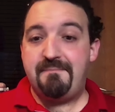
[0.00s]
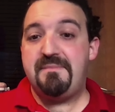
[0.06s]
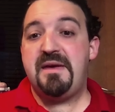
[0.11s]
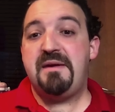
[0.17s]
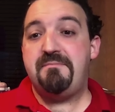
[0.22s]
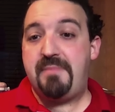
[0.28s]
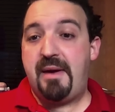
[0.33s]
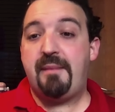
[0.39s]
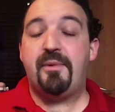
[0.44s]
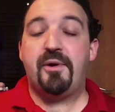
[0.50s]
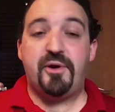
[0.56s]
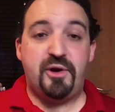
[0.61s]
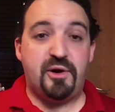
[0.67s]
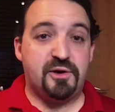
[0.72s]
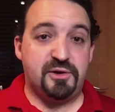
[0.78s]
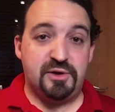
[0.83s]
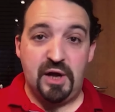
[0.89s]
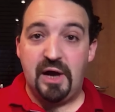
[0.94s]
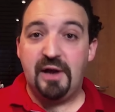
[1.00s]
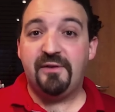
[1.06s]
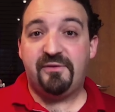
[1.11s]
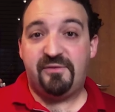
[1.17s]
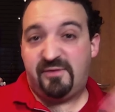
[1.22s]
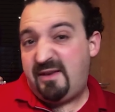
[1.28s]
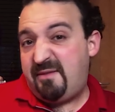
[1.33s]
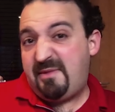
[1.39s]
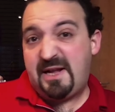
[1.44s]
be memory or not,
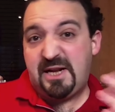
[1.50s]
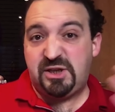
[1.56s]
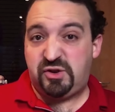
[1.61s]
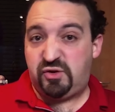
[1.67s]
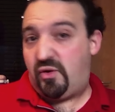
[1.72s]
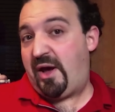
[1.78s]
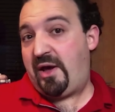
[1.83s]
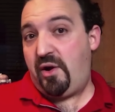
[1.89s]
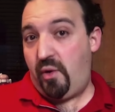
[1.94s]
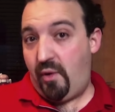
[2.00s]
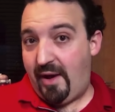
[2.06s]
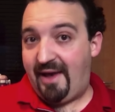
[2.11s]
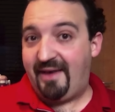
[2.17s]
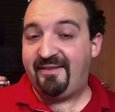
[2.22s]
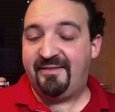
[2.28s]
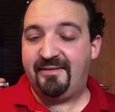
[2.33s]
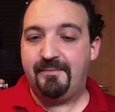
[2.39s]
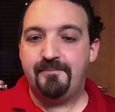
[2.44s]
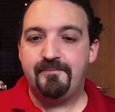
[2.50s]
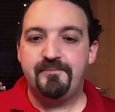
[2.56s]
similar to iOS.